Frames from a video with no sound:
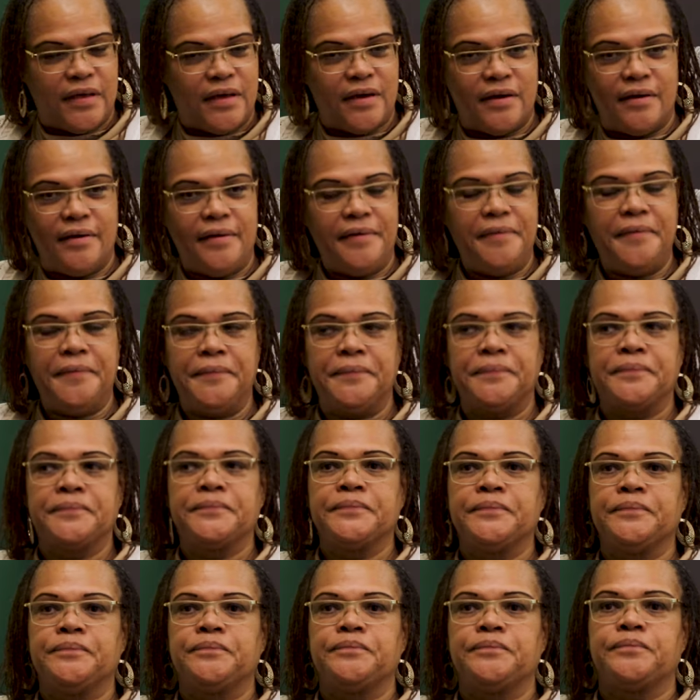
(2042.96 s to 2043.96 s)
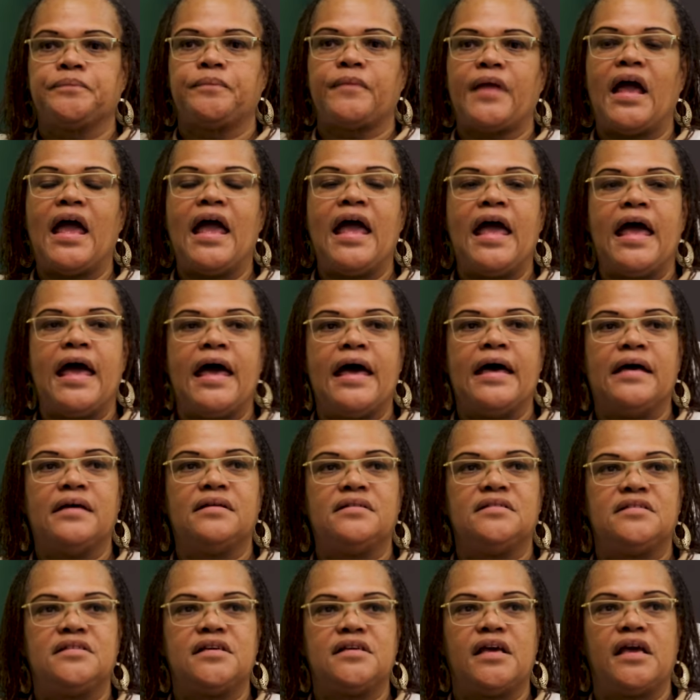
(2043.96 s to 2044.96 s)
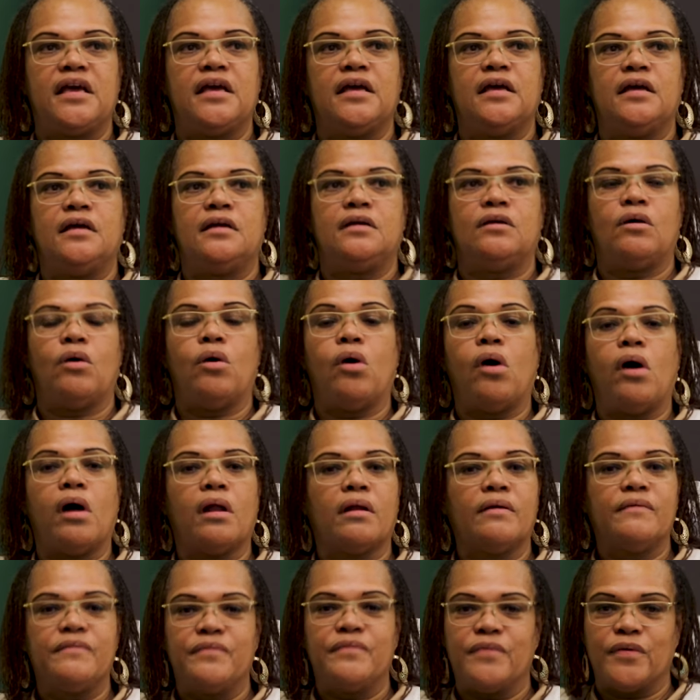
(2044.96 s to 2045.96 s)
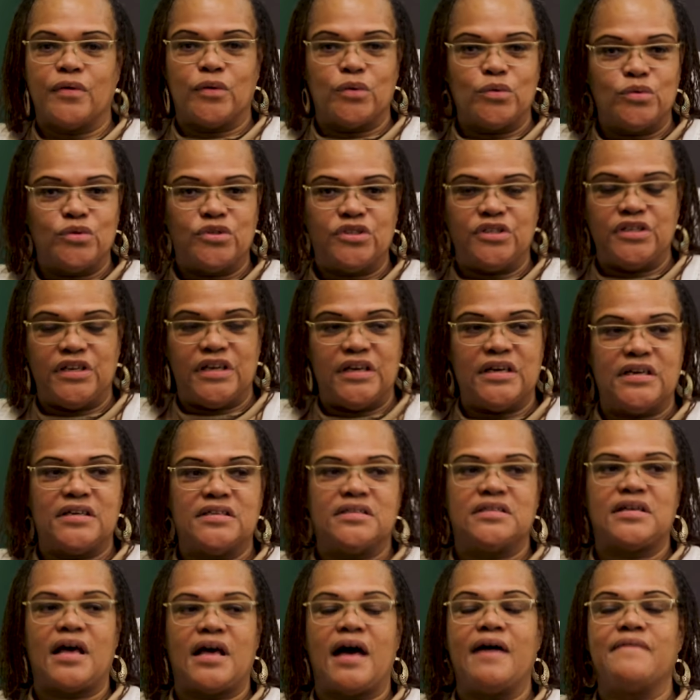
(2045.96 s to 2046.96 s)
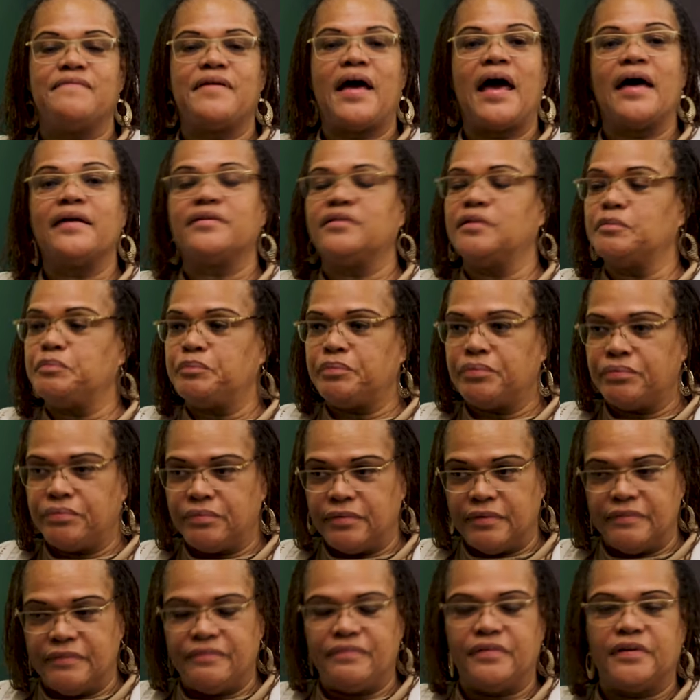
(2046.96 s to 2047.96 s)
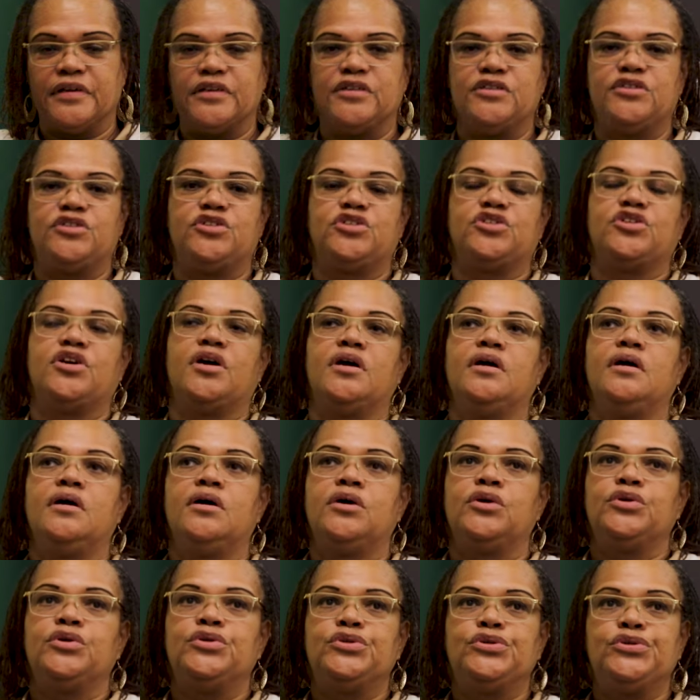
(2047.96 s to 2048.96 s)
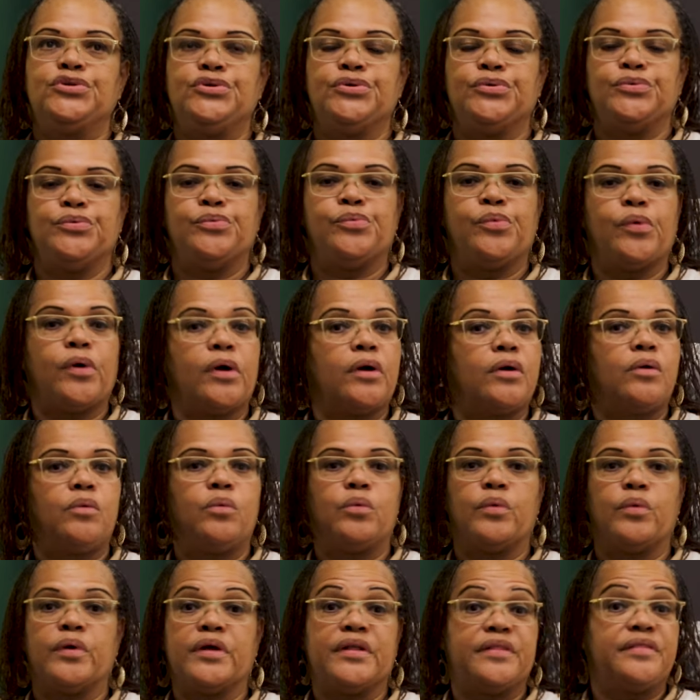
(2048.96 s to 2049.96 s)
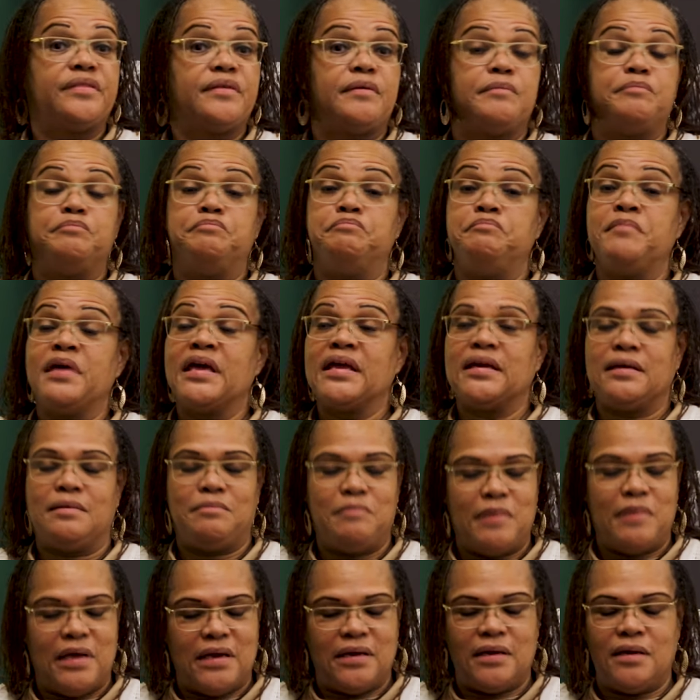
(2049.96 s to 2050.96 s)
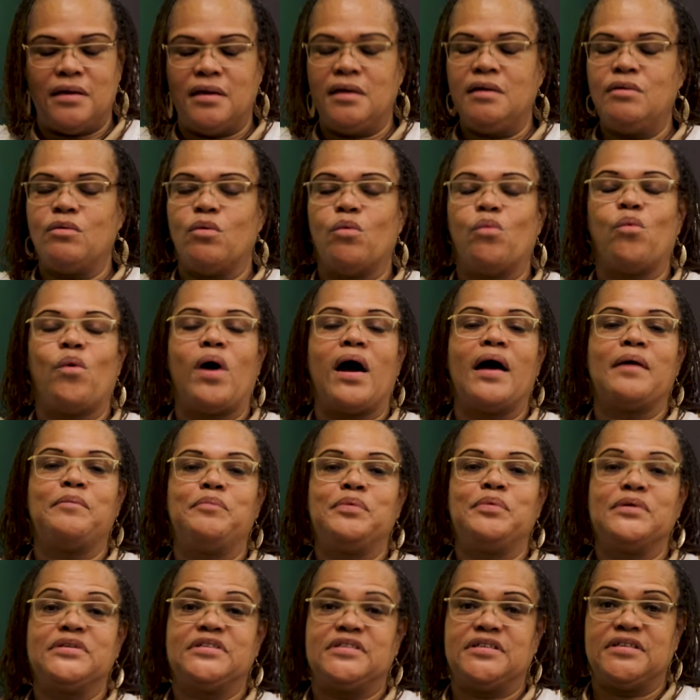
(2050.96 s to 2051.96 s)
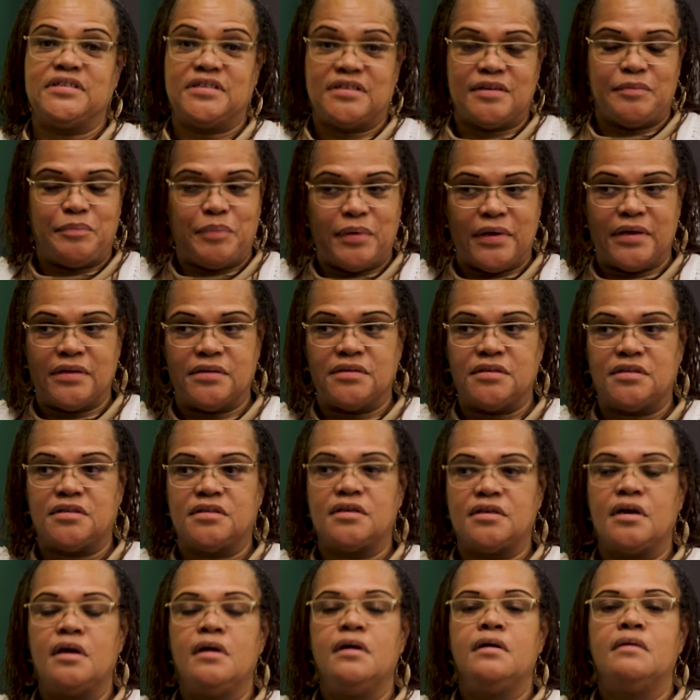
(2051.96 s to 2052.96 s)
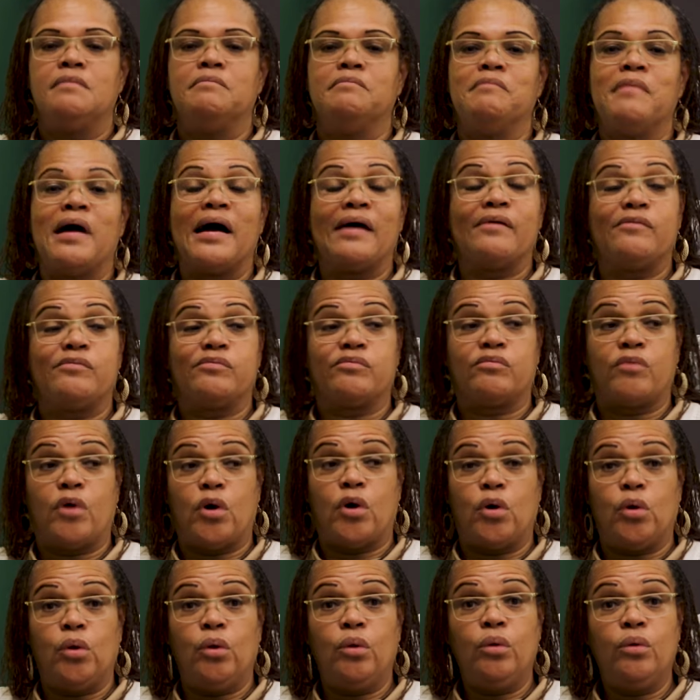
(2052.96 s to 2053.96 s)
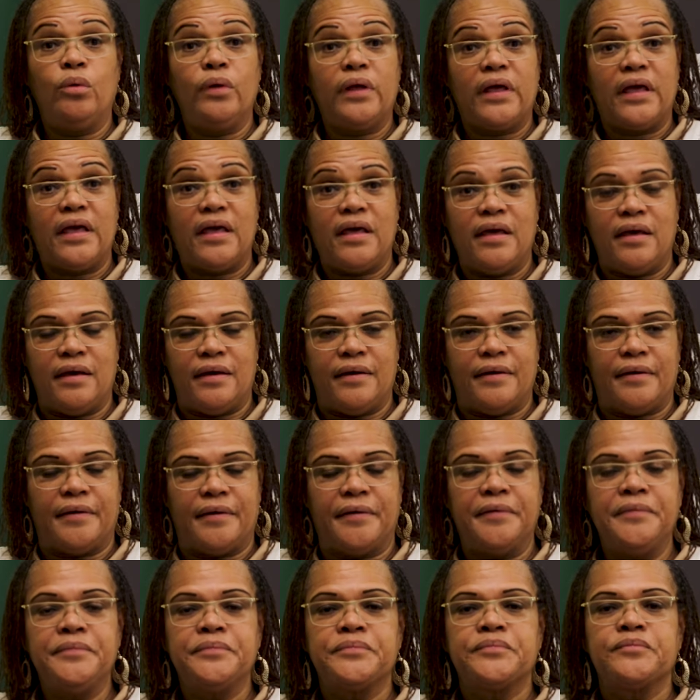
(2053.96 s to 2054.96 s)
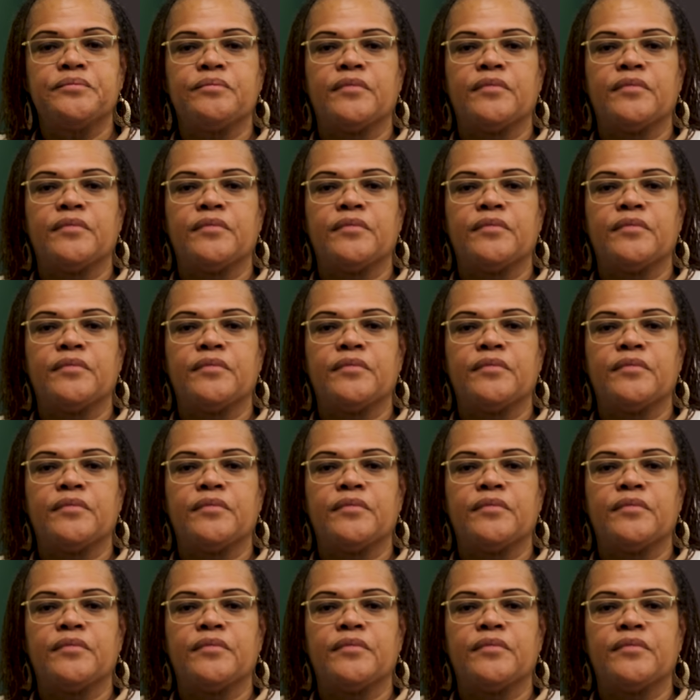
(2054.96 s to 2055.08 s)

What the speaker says: year. And in all of those years, I've had the privilege to work with many, many Y participants. My role here